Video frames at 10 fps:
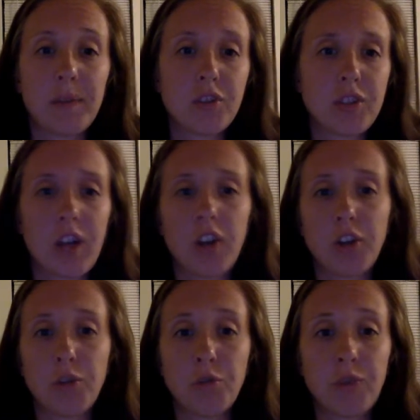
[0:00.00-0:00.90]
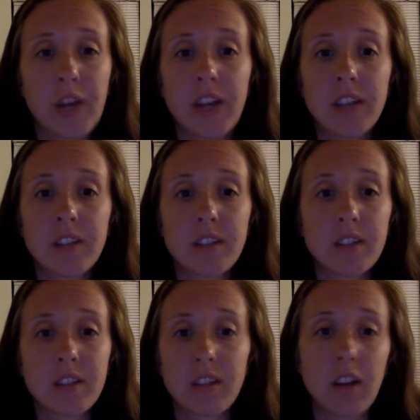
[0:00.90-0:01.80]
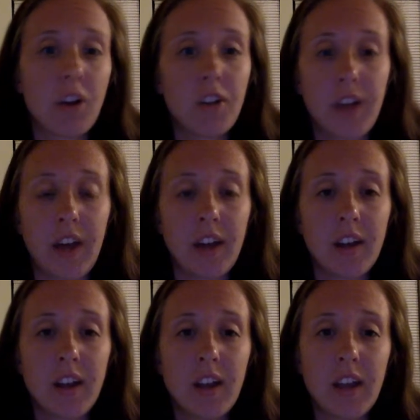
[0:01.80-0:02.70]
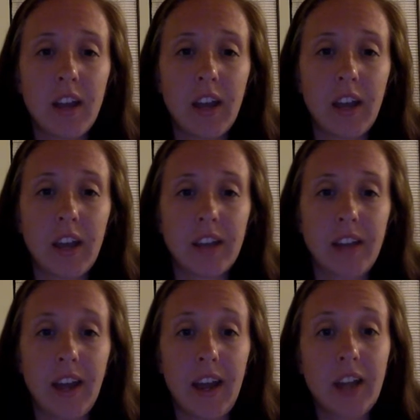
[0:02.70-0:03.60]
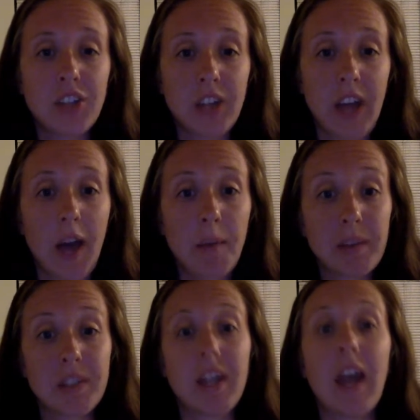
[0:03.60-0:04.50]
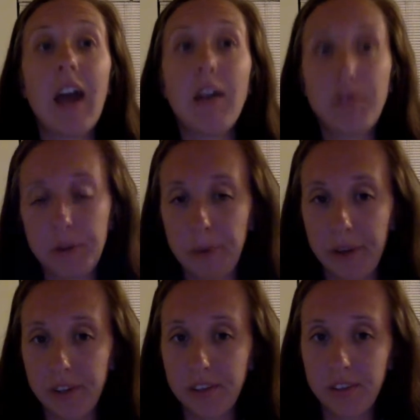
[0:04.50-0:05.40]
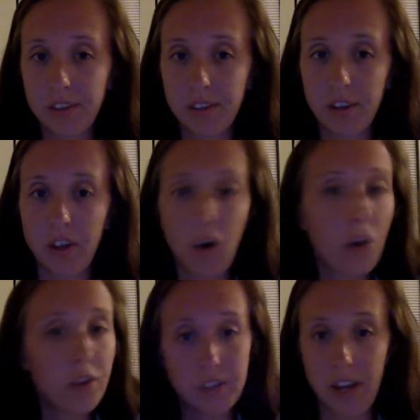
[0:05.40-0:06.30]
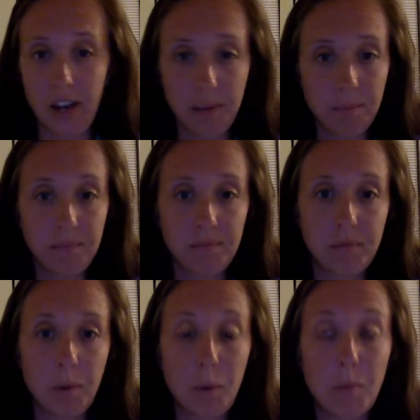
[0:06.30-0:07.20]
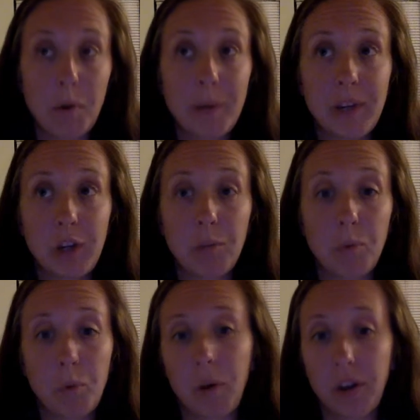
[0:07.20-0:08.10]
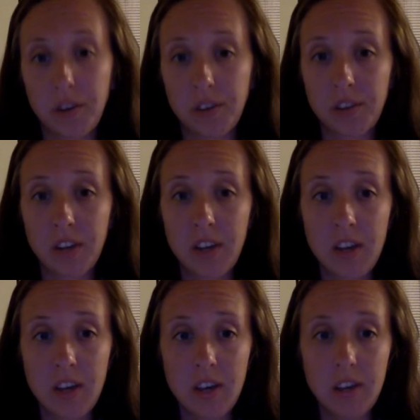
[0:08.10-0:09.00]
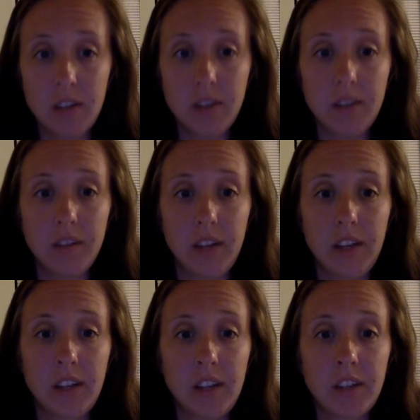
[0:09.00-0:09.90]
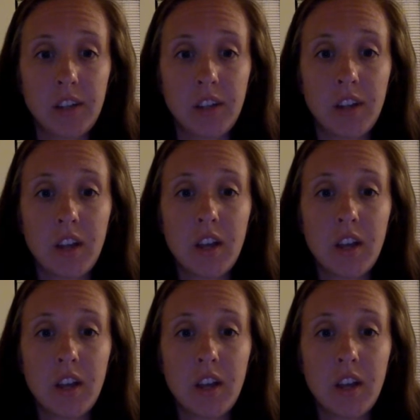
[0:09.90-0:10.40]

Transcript: just how you were raised, all that. And that aging happens to everyone all the time from the moment you're born. And then